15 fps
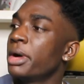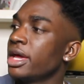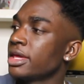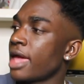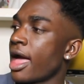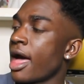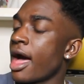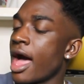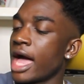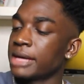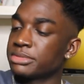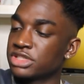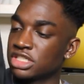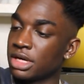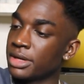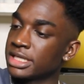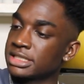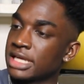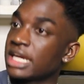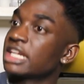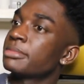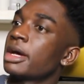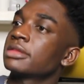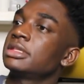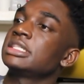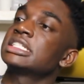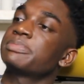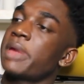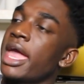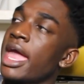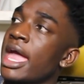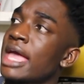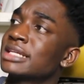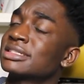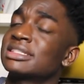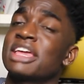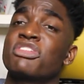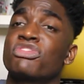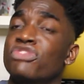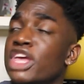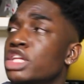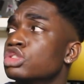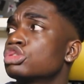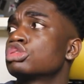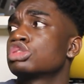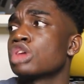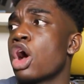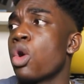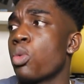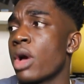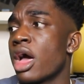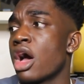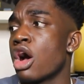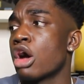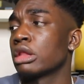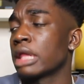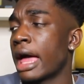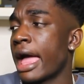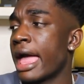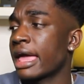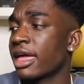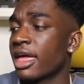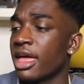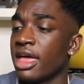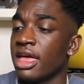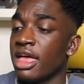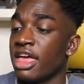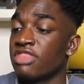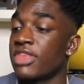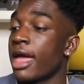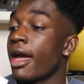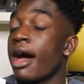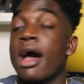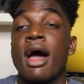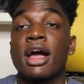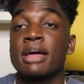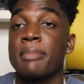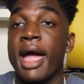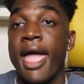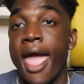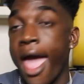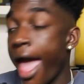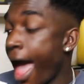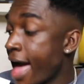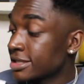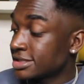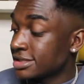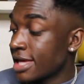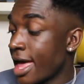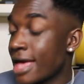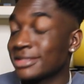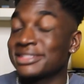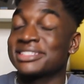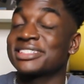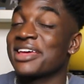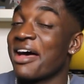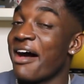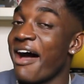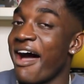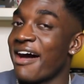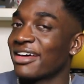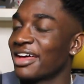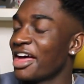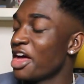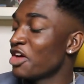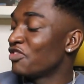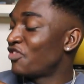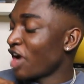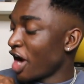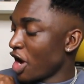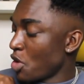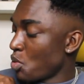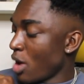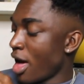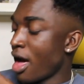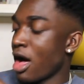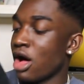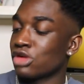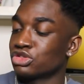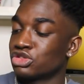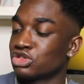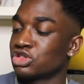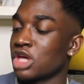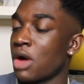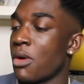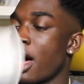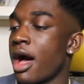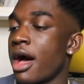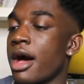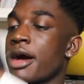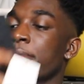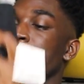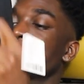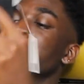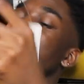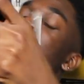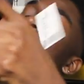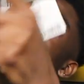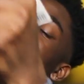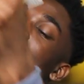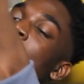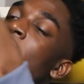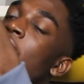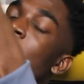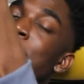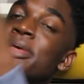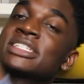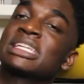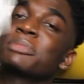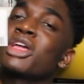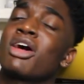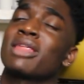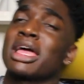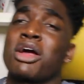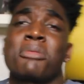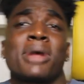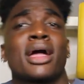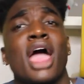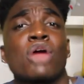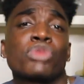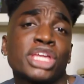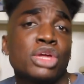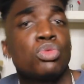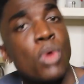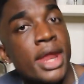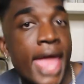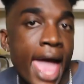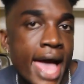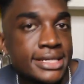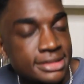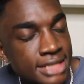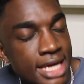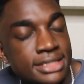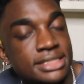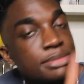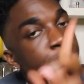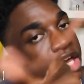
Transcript: But yeah, I'm so excited about these pants. They fit so well, like, they hug my assets, ha, very well. So, yeah, I bet some of y'all are like, oh my God, Rickey, what assets?